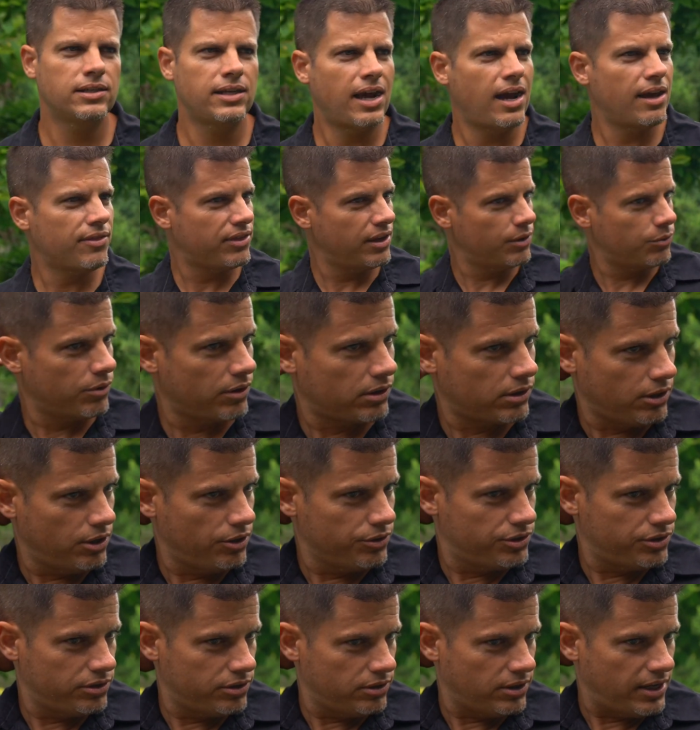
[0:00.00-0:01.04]
Yeah, I think we're
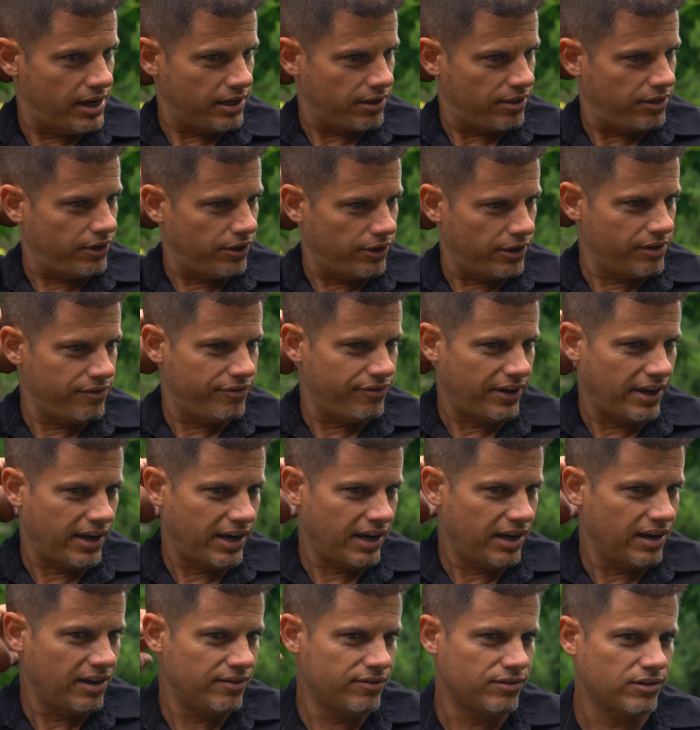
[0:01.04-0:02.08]
closer to like
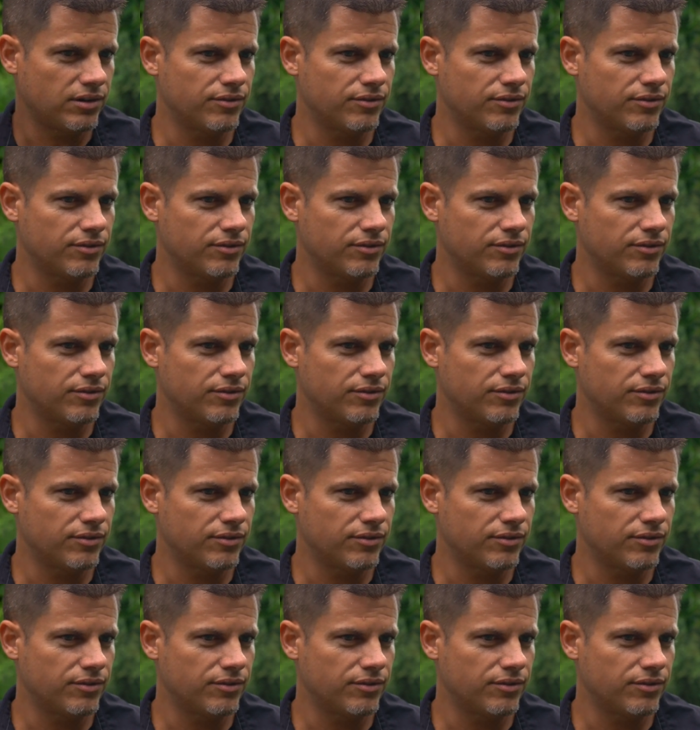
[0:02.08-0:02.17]
35